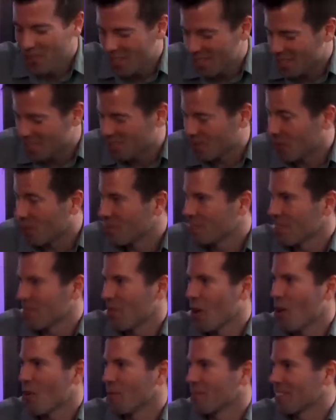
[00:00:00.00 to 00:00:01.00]
are the source of
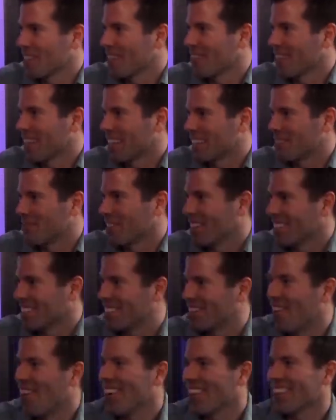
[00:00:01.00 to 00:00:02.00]
almost every
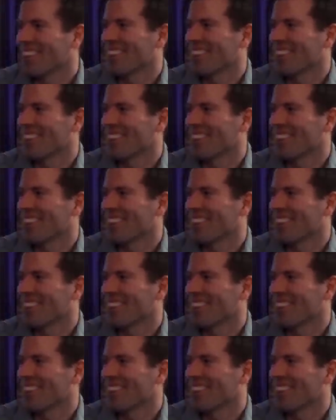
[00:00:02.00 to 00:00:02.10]
experience that